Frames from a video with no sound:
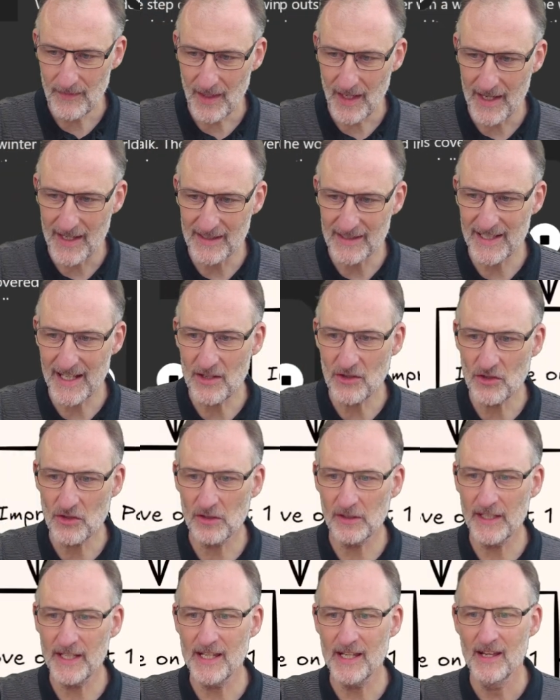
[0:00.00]

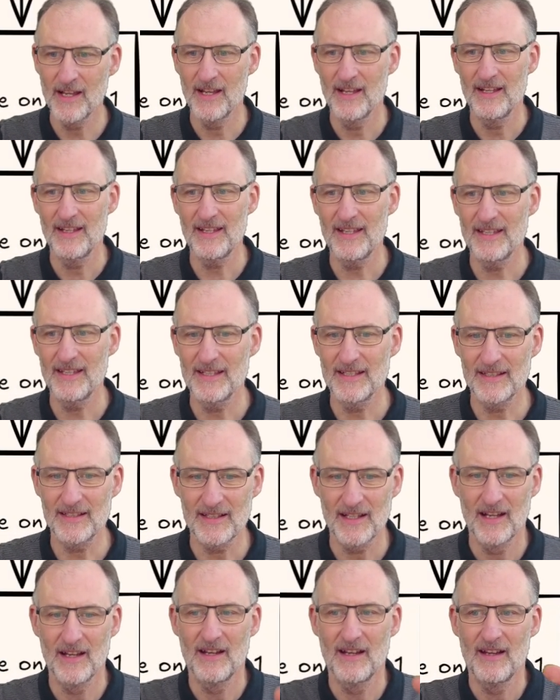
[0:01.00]
essentially is
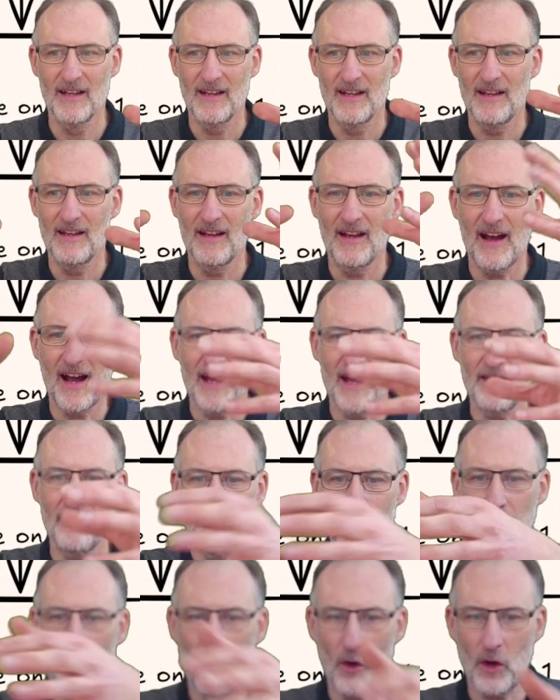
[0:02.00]
I
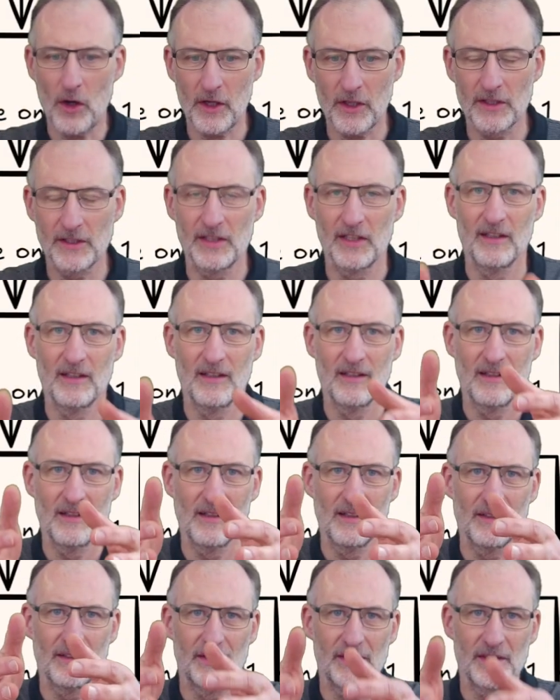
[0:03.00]
forked
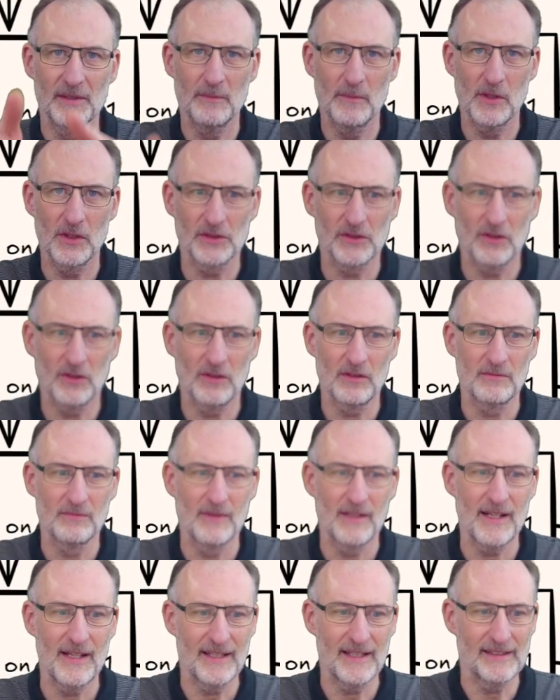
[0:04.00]
the
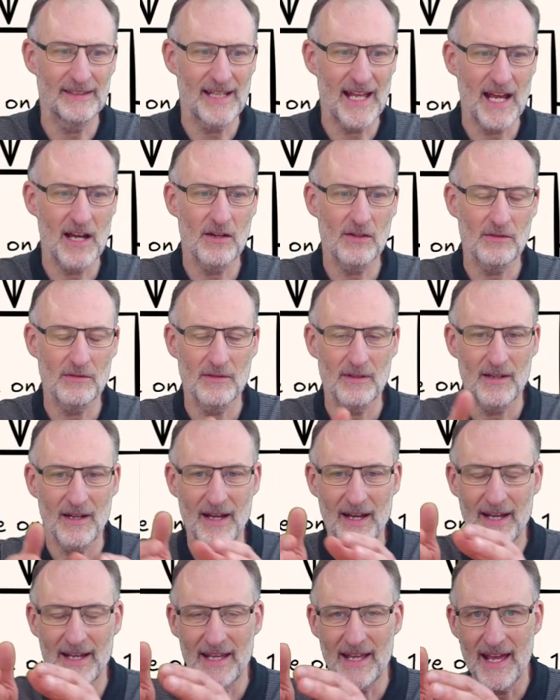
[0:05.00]
model, and now
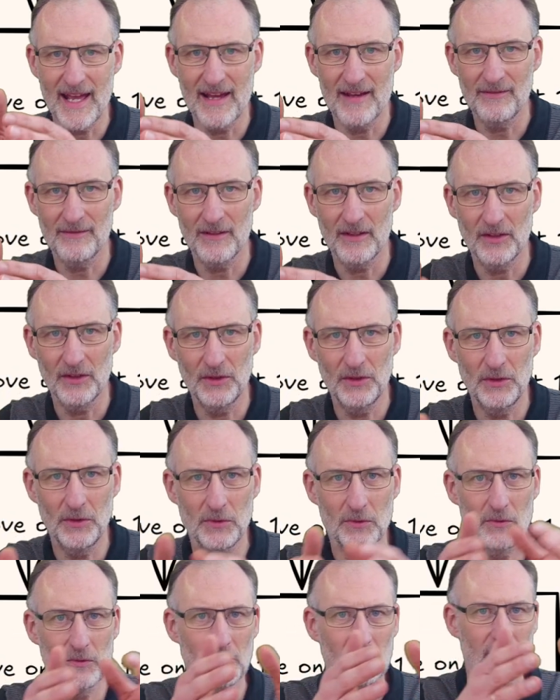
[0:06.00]
I have
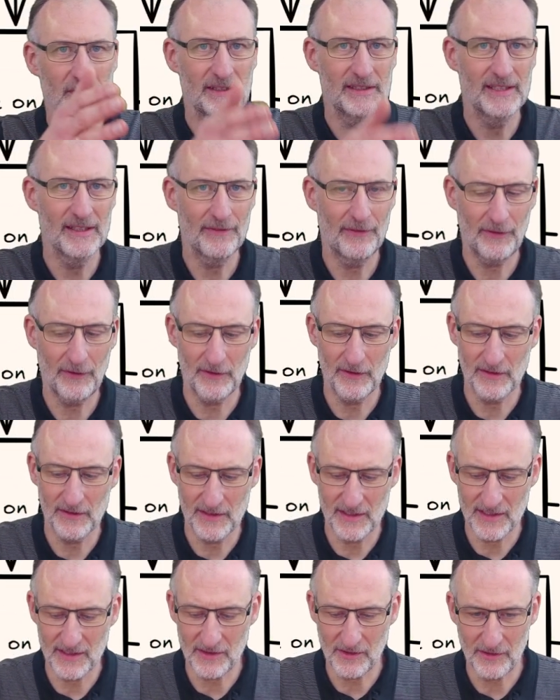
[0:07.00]
two different
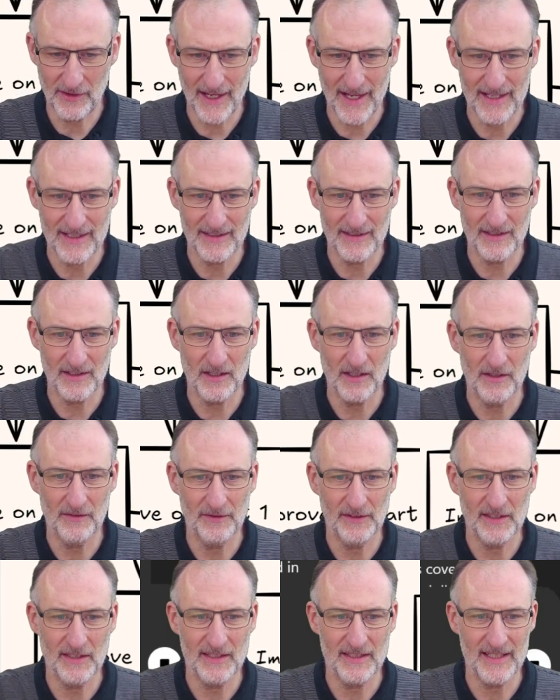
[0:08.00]
strands of
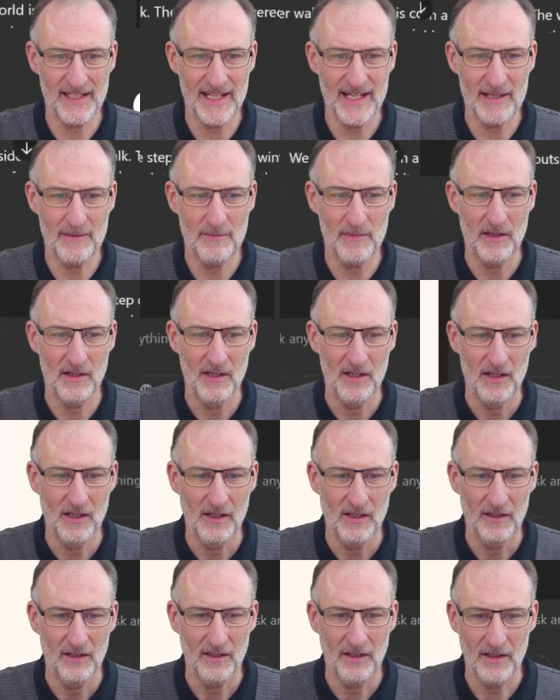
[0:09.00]
the same
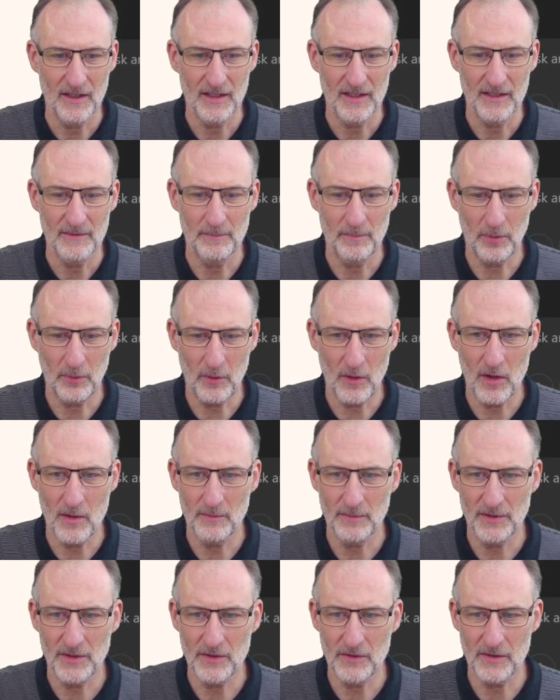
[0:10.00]

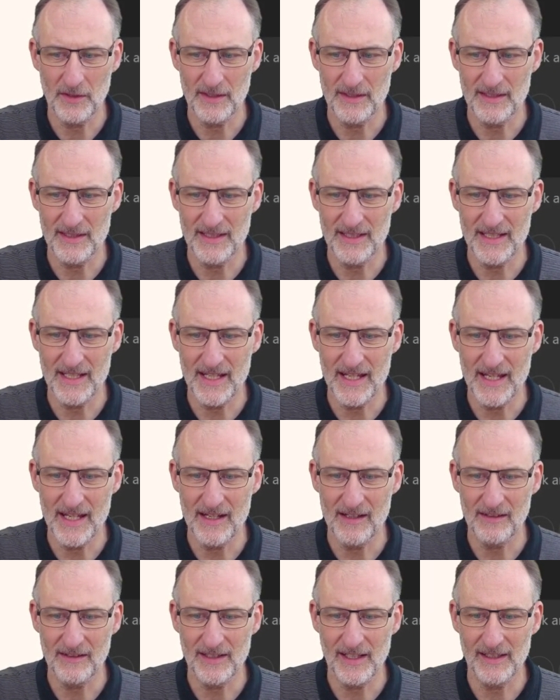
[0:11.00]
prompt. You can see
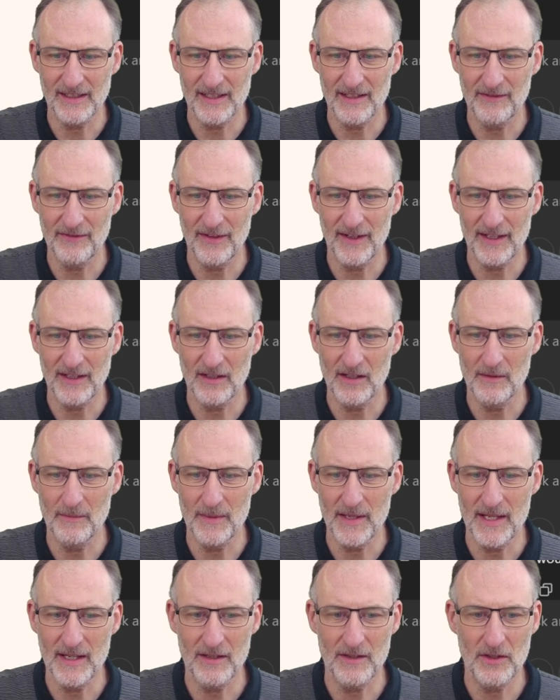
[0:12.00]
here that if I come
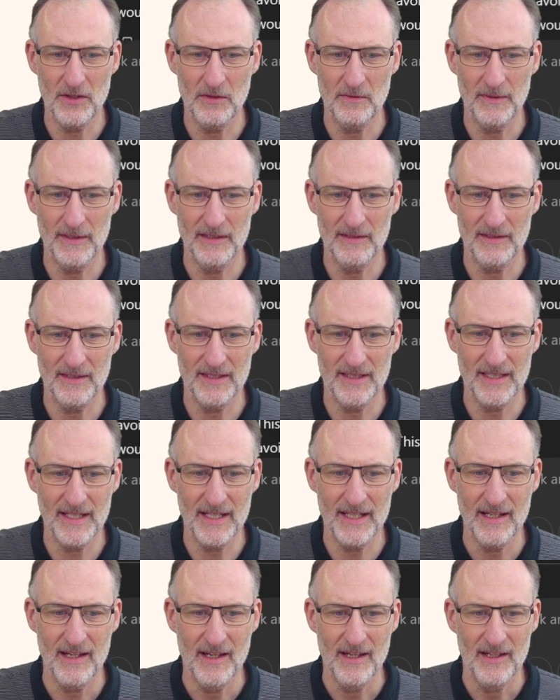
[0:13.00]
here, you will
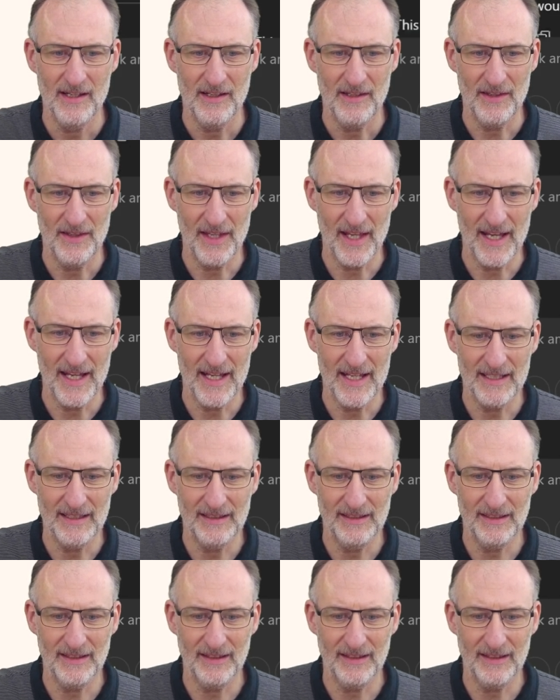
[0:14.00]
see that